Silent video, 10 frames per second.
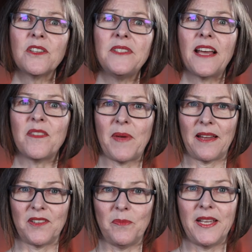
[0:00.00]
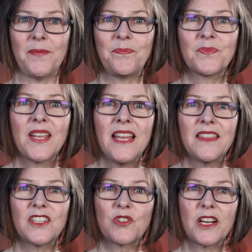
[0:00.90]
go down the mountain a bit.
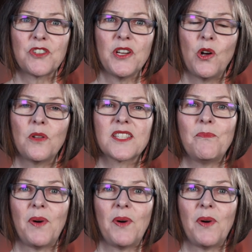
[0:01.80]
The Treasury holds a